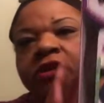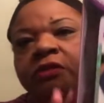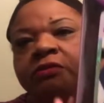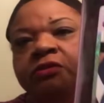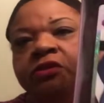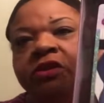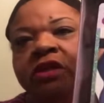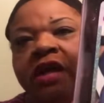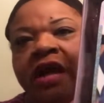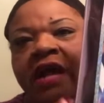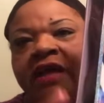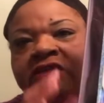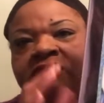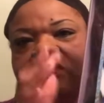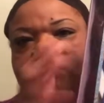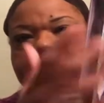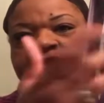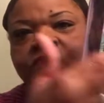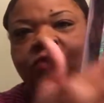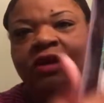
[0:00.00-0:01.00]
up, you guys,
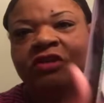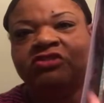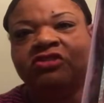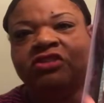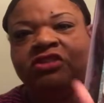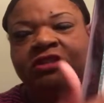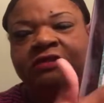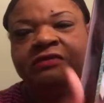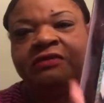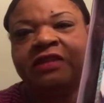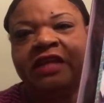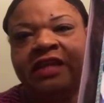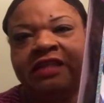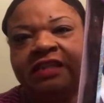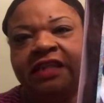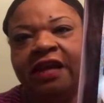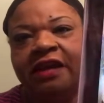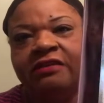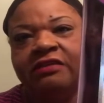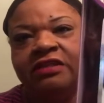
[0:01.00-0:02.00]
so that's why she's
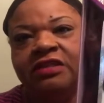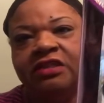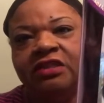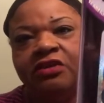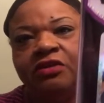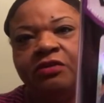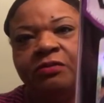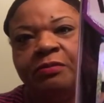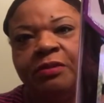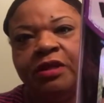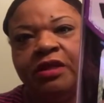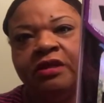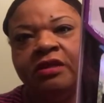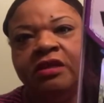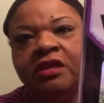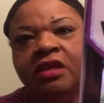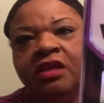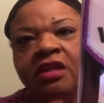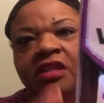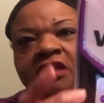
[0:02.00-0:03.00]
upside down in here, but
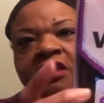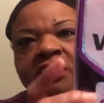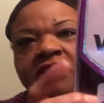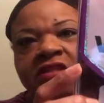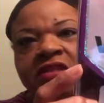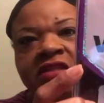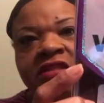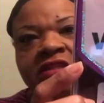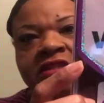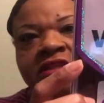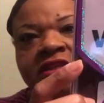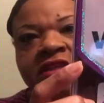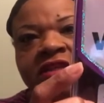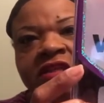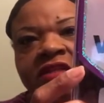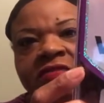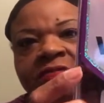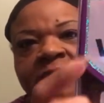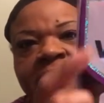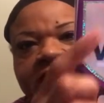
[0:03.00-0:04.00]
this is
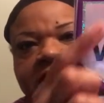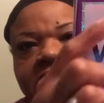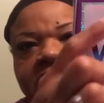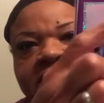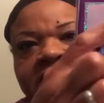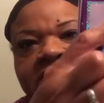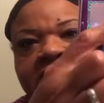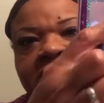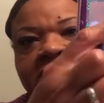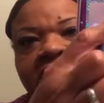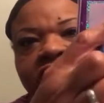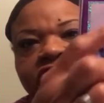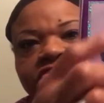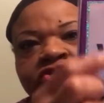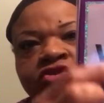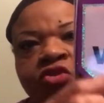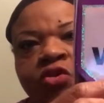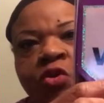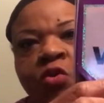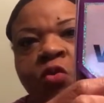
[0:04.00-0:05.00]
it by
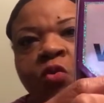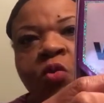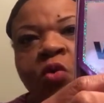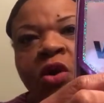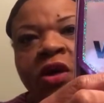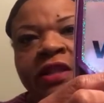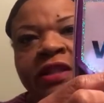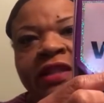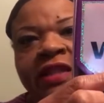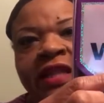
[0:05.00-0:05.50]
Sensational What